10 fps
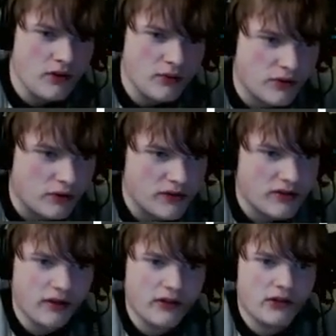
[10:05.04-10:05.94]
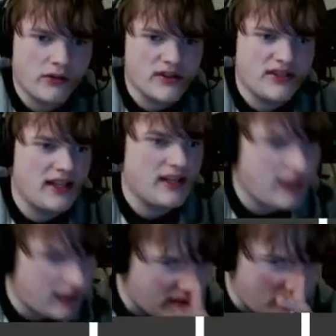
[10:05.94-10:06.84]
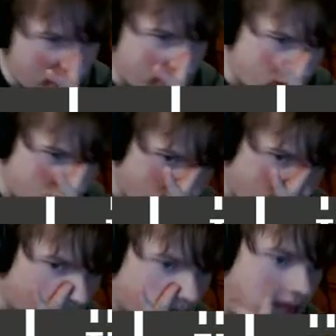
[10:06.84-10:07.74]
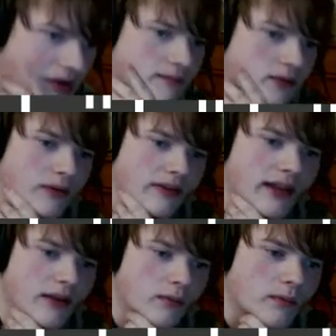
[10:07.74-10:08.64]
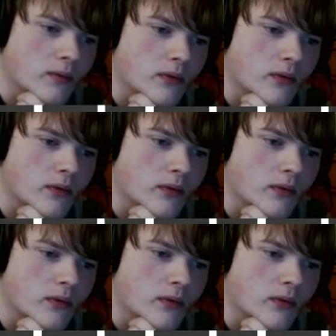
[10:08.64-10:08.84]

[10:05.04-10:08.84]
This was Norman's locker. The door was dented like someone had punched it. I don't remember him doing that when